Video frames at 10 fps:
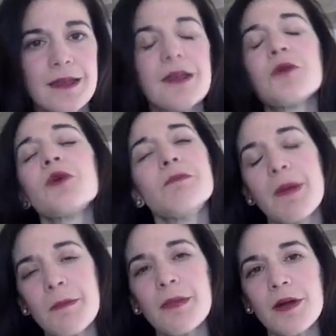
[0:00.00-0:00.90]

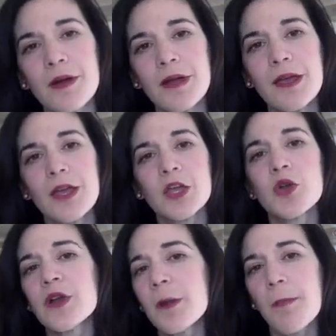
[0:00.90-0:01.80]
Remember, you're
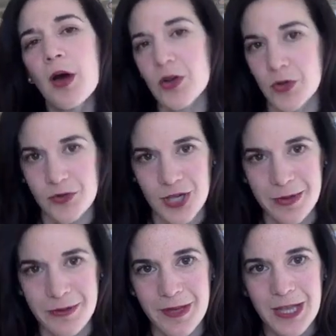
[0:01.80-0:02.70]
in a partnership.
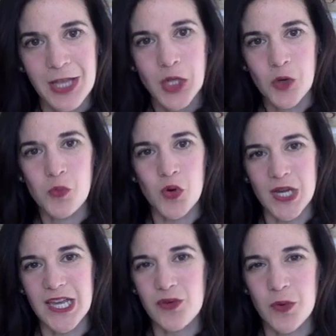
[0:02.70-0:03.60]
You're
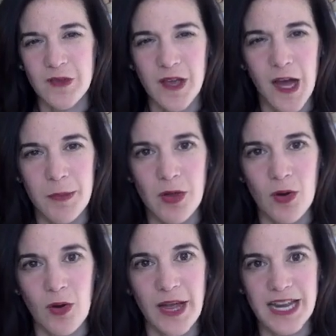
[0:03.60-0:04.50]
working towards a common
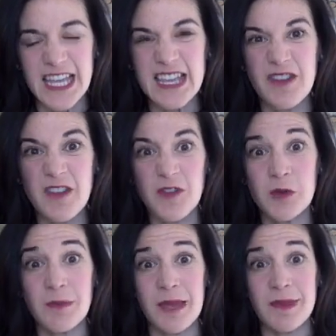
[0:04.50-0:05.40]
goal. And even if you
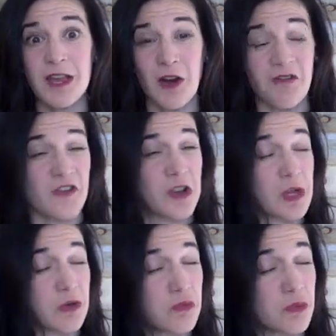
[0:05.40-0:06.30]
maybe are
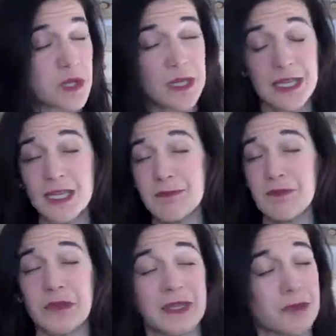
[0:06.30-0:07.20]
feeling really,
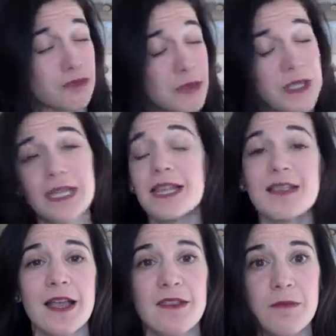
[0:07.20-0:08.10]
really
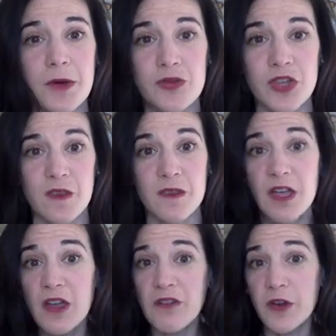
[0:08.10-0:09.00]
intense emotions,
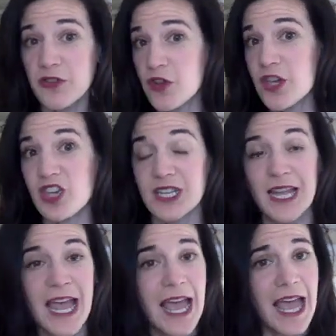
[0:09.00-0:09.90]
frustration,
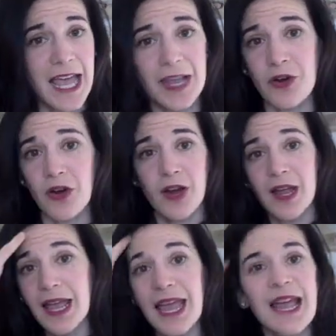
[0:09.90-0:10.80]
anger,
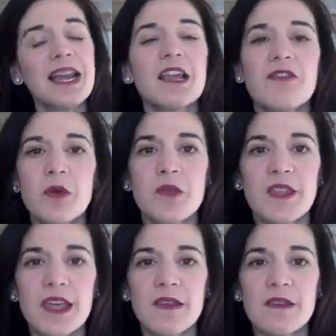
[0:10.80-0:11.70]
any of those
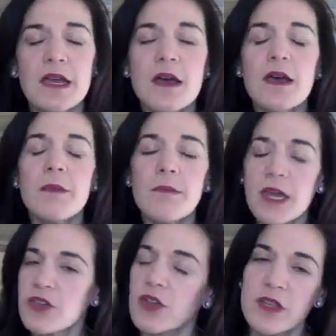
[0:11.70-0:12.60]
things, make
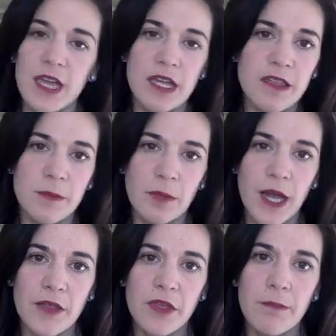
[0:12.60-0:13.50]
sure you take a deep
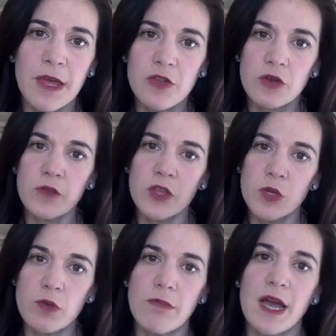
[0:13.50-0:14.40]
breath. Make sure that you
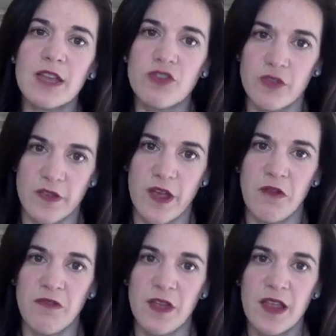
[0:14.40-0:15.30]
remind
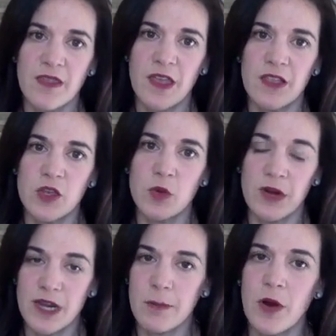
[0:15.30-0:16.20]
yourself that you are
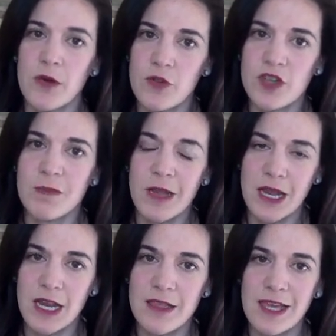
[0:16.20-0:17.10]
in a partnership and in
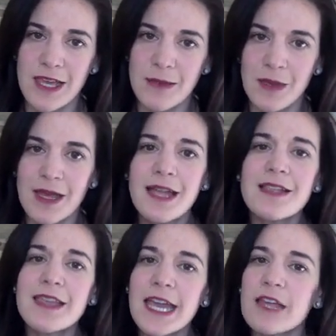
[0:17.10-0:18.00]
a team.
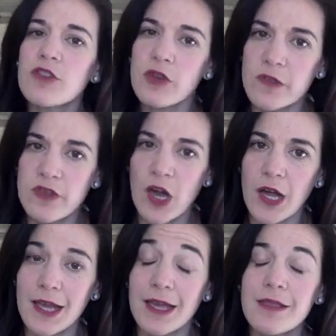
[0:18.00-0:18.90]
Take turns
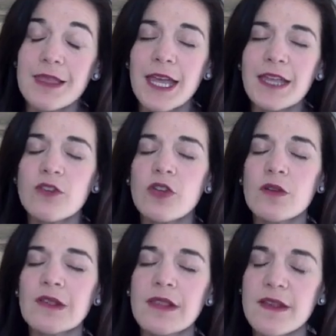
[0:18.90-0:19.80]
talking, take
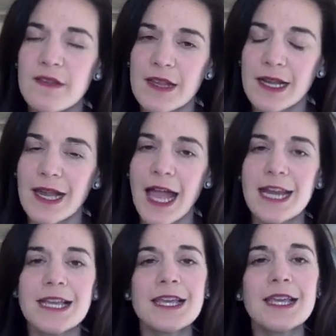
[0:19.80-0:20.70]
turns listening, and
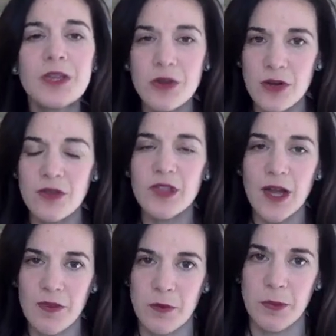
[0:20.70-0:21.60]
hear the
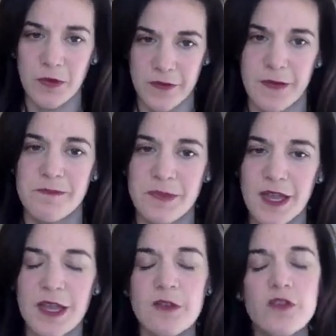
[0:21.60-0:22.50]
other person.
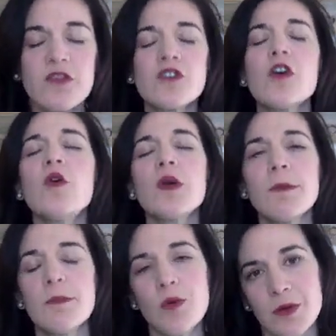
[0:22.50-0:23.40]
It is so
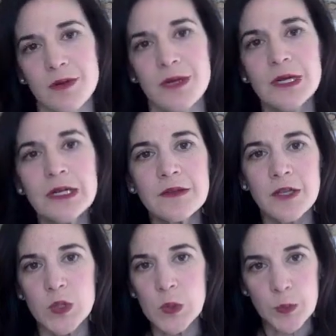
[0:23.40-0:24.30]
important that
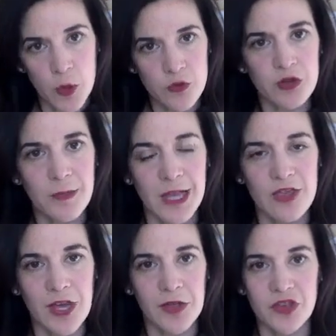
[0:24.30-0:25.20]
you approach your money
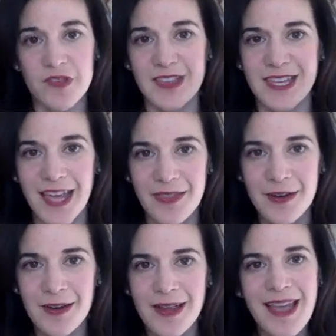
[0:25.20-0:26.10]
challenges
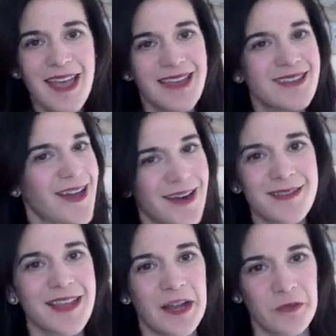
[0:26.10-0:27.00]
together and not as
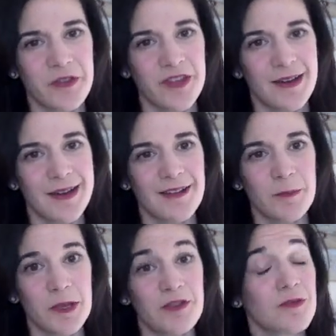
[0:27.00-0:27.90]
adversaries,
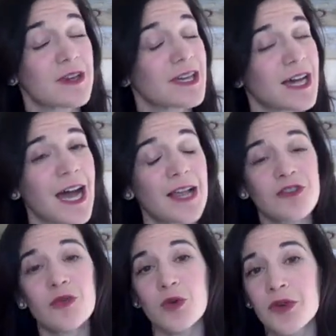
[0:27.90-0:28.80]
because you've got to
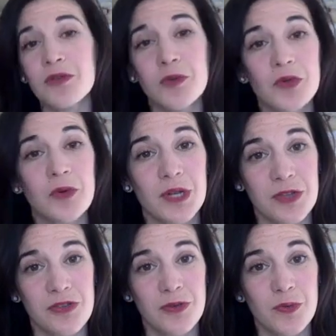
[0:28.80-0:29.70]
work through your
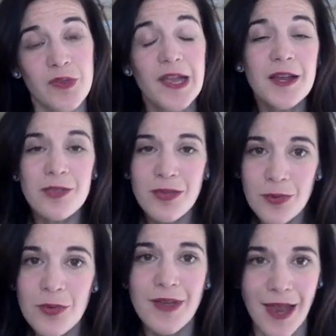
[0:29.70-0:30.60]
issues
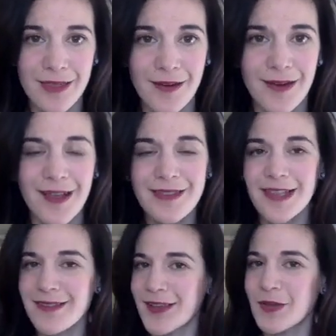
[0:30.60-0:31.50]
together.
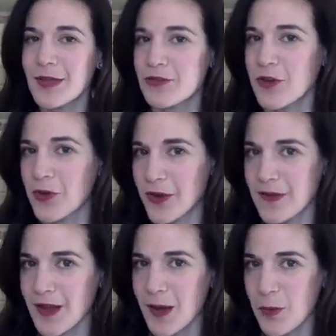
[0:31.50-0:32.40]
That's how you get stronger as a
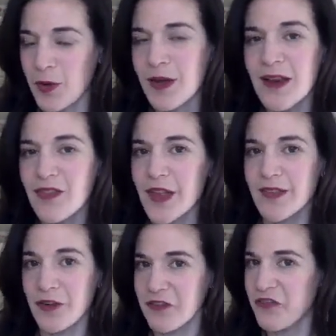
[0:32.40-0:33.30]
couple. That's how
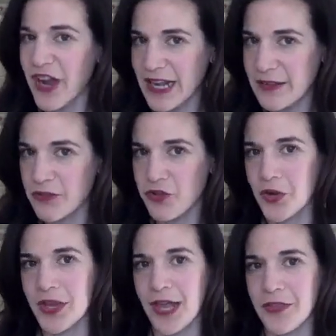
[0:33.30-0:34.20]
your finances grow
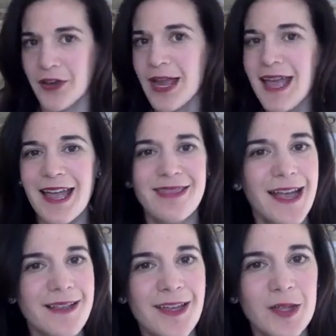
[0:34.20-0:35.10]
together. And
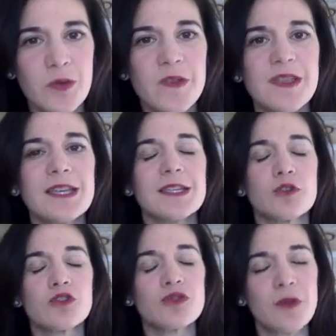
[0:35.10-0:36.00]
that's how you see
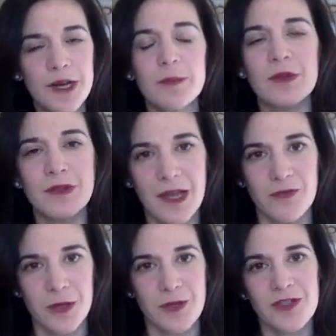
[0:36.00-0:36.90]
incredible
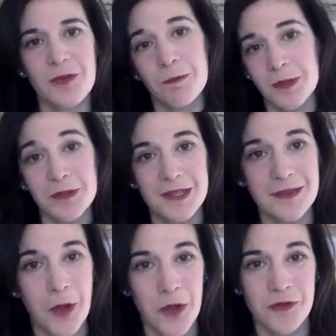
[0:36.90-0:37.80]
leverage to building
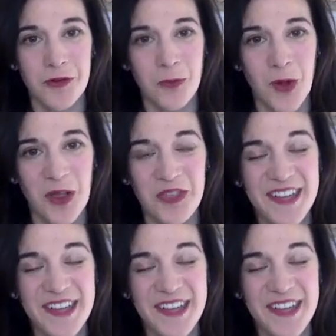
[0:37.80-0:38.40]
long-term wealth.